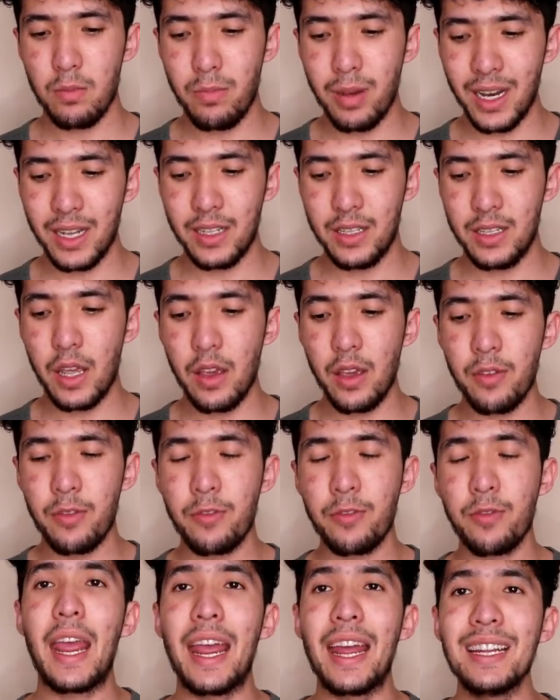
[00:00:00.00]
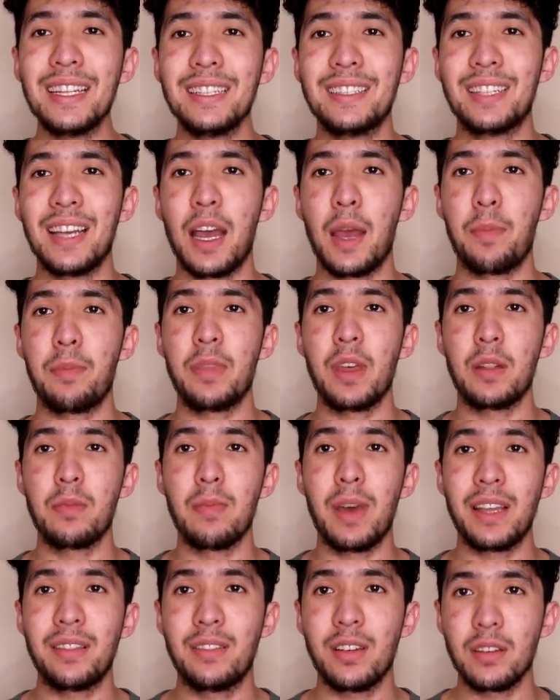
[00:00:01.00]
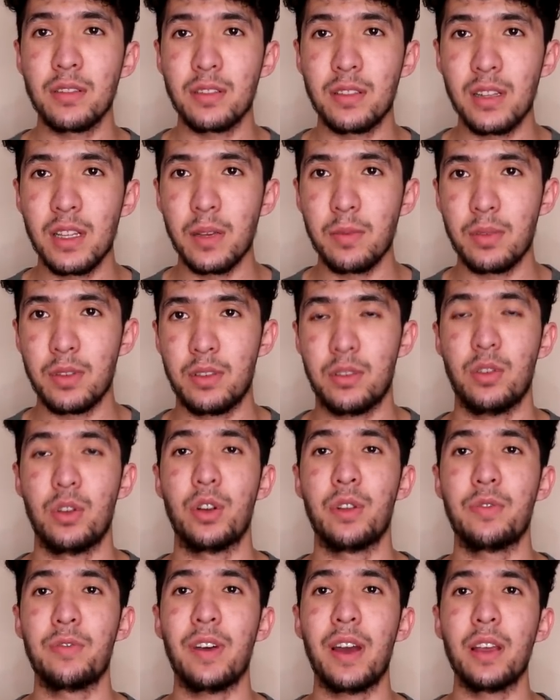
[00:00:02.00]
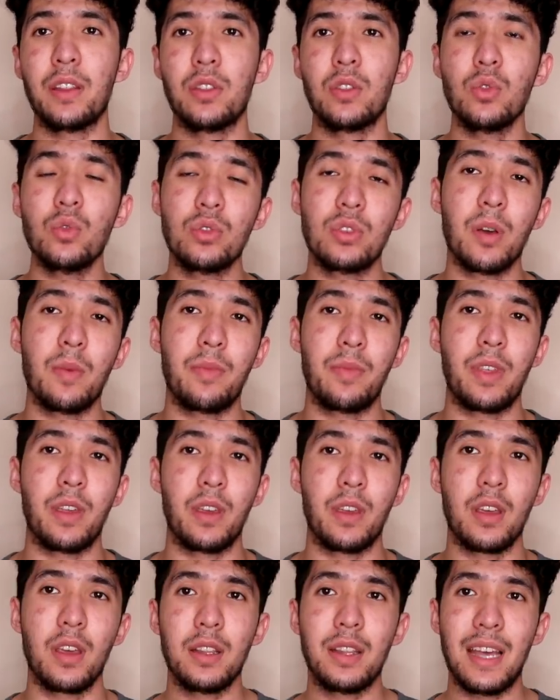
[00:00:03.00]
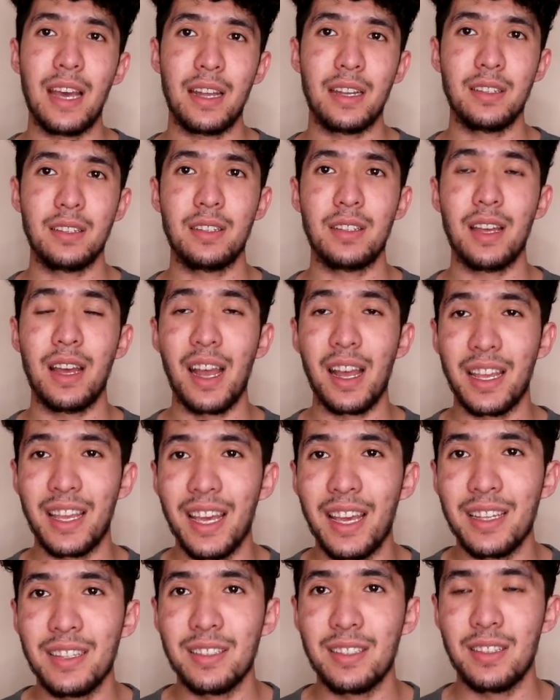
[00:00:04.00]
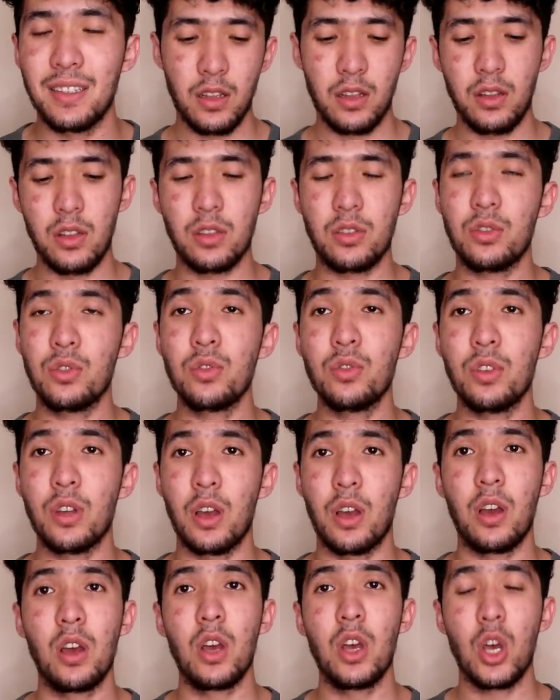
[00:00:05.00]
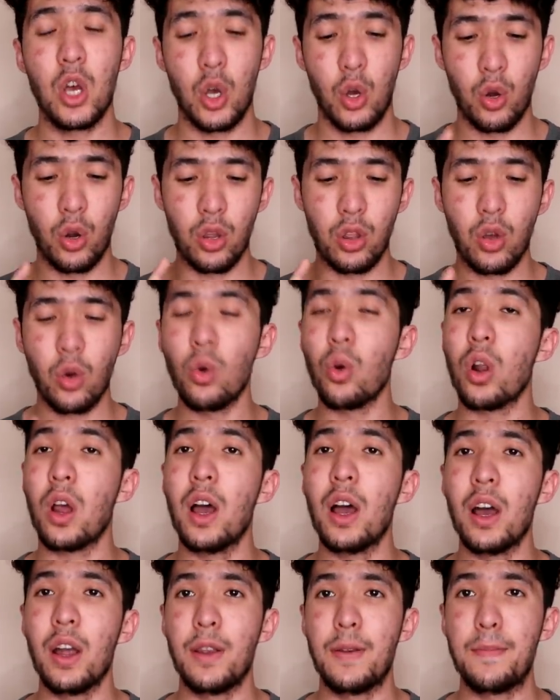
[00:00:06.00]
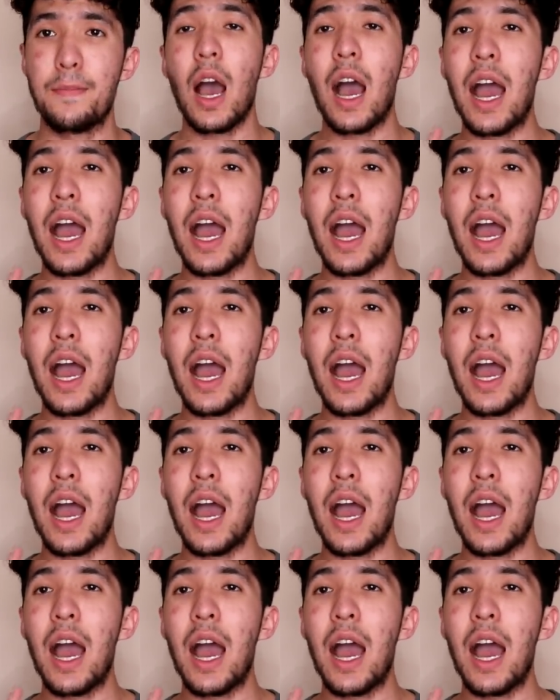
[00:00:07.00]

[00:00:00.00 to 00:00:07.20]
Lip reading: But if any time that my tongue slips or if I do something that is against the sunnah or the Quran,